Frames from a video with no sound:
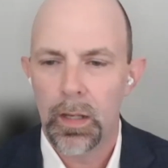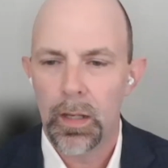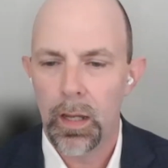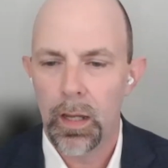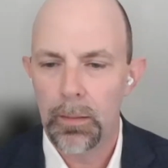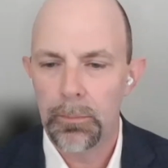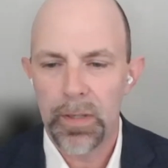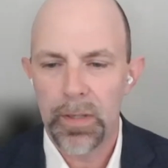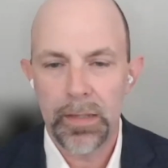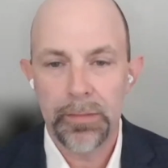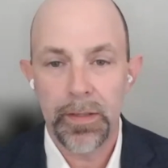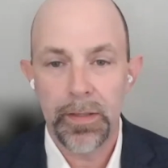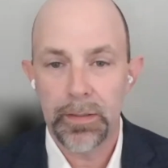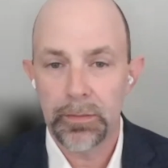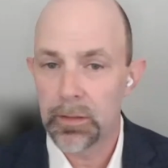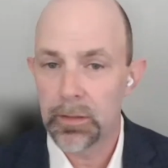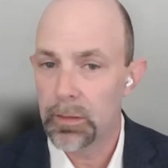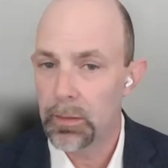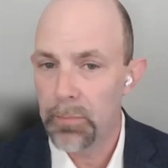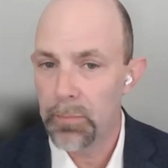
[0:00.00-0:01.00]
Um, and
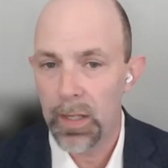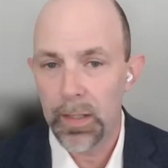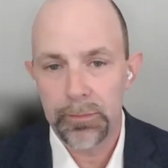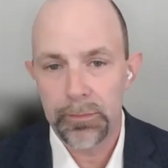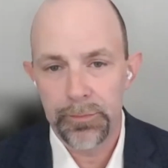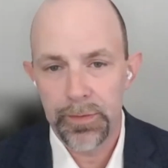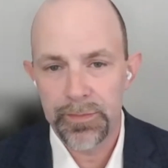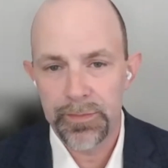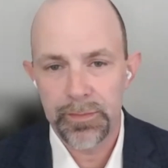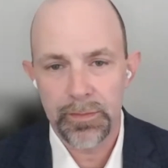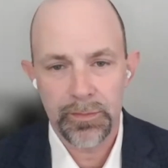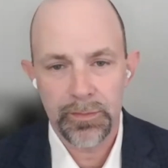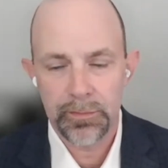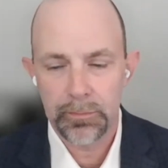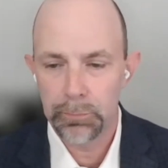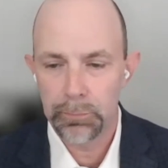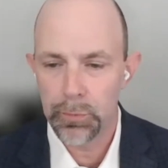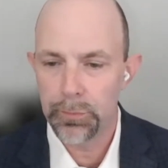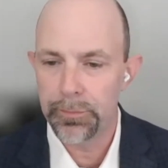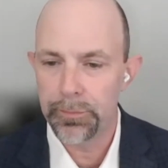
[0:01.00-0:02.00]
then come by and visit us,
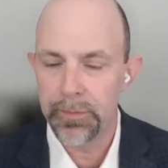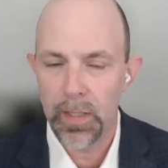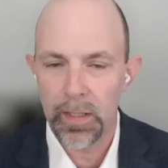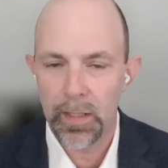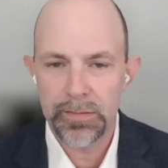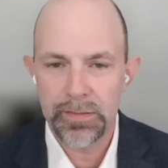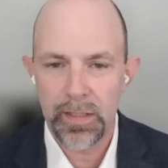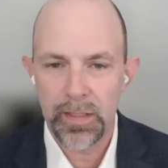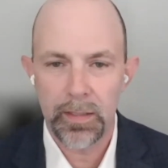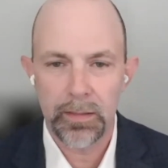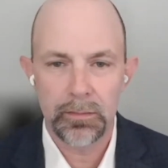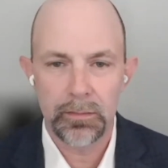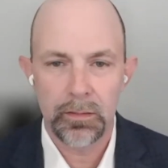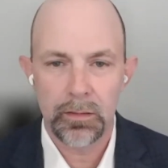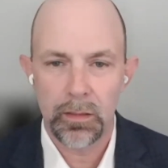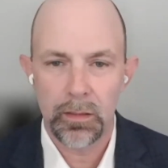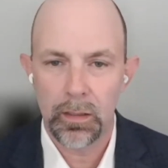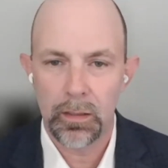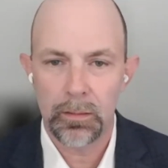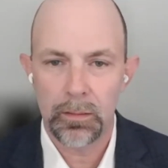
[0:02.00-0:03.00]
booth
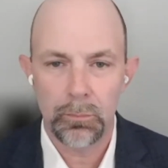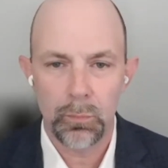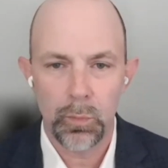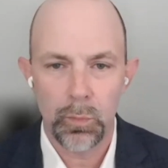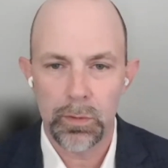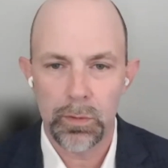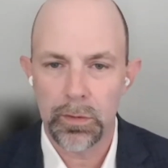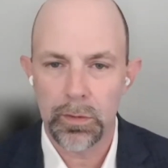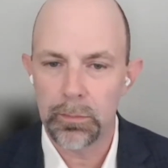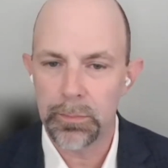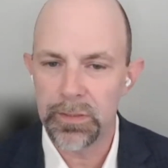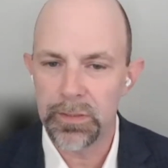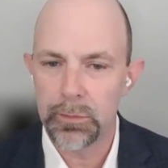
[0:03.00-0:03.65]
910. Um, we are going to